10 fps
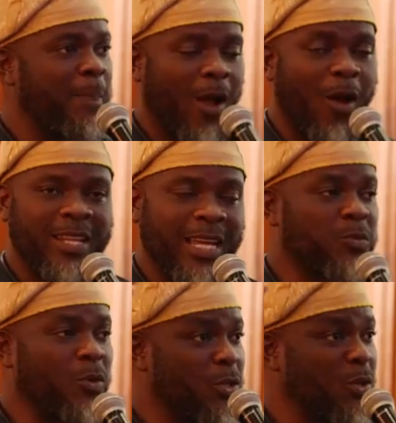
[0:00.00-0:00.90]
audience
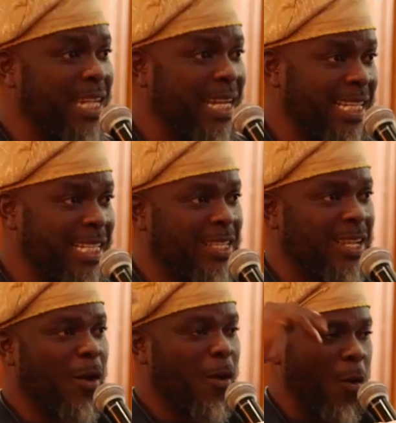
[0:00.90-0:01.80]
will also take this
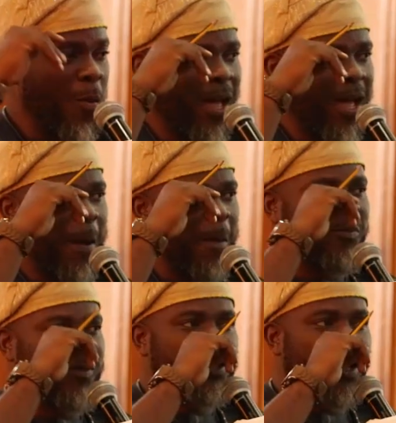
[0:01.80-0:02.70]

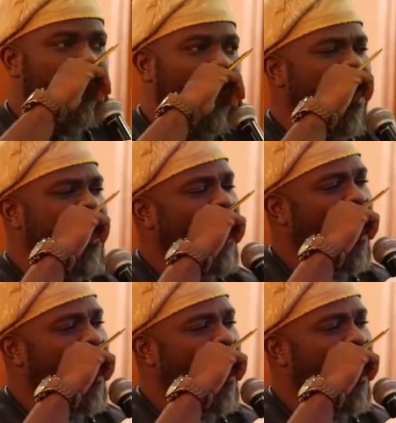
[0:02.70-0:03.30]
home. Doctor, if I